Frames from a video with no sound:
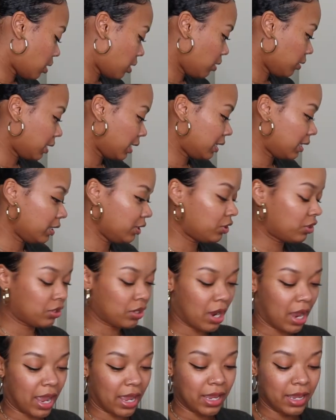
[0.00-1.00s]
Okay, let's
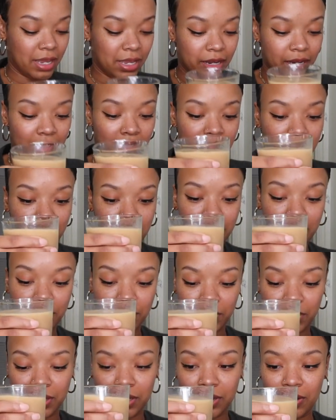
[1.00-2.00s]
try
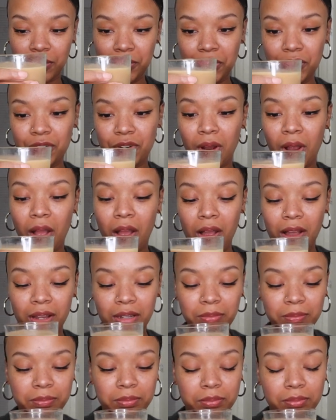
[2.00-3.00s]
it with no straw.